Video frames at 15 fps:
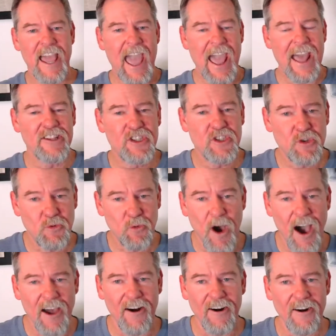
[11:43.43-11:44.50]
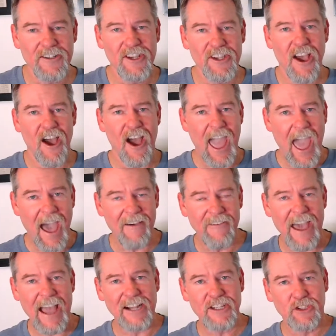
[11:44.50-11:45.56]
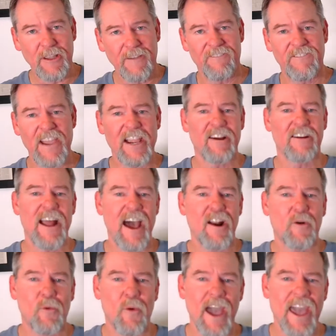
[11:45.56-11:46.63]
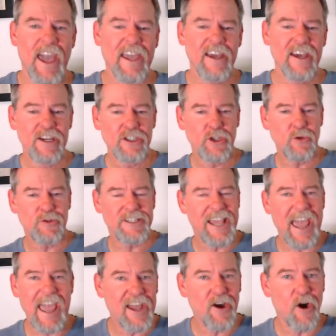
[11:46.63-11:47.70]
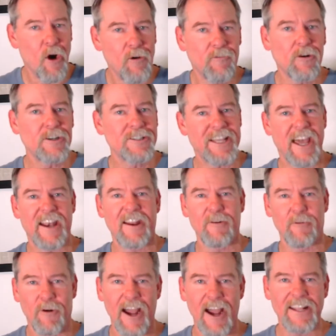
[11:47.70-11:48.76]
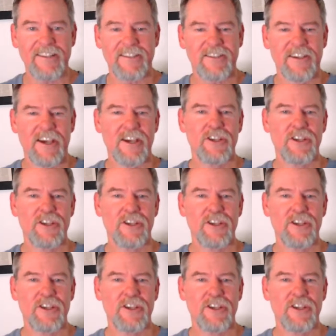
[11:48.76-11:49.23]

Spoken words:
and squatters have actually figured out a way to take over tenant rights.